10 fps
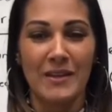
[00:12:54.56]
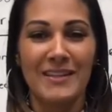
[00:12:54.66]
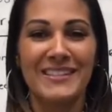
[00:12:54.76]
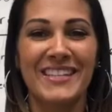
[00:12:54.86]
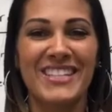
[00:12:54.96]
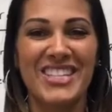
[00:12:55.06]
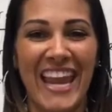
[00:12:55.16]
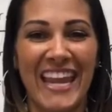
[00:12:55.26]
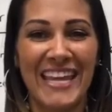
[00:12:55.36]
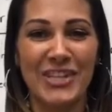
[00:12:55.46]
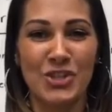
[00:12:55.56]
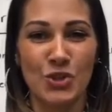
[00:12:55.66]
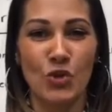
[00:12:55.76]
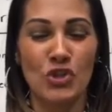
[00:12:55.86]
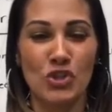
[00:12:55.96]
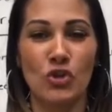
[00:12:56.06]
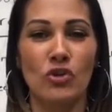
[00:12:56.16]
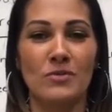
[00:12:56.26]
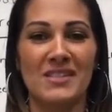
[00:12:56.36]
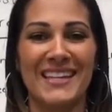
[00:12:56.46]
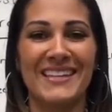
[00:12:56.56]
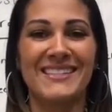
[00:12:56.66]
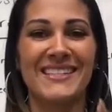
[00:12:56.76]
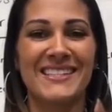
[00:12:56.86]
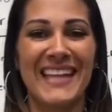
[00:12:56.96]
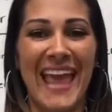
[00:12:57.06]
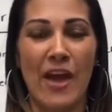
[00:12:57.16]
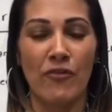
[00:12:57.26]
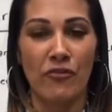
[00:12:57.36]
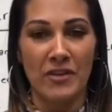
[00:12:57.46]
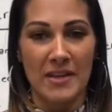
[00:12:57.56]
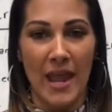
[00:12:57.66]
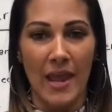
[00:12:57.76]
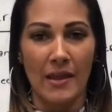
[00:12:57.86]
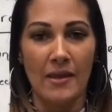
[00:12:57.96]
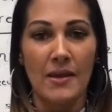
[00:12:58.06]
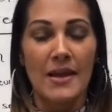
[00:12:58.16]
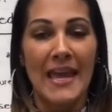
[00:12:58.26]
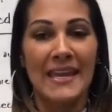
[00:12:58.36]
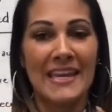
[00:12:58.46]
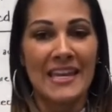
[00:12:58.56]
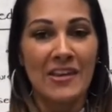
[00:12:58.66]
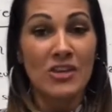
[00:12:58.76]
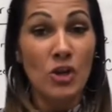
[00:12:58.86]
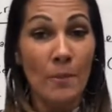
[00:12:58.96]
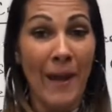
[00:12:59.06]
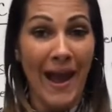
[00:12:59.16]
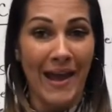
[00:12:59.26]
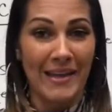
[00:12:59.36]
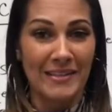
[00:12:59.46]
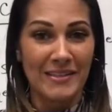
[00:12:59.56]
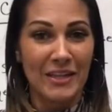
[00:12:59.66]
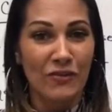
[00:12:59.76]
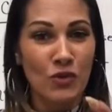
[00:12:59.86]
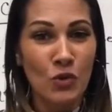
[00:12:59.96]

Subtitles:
to change your circumstances every day. And in your mind, if you